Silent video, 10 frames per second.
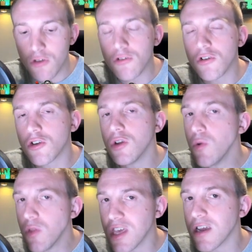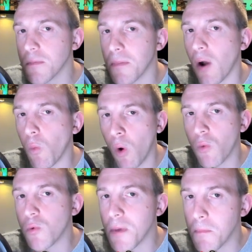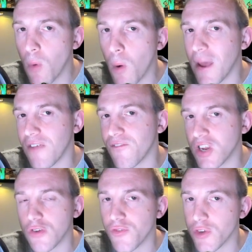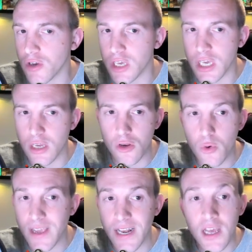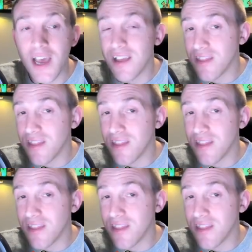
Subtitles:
So do think about what would be more beneficial for your king and queen.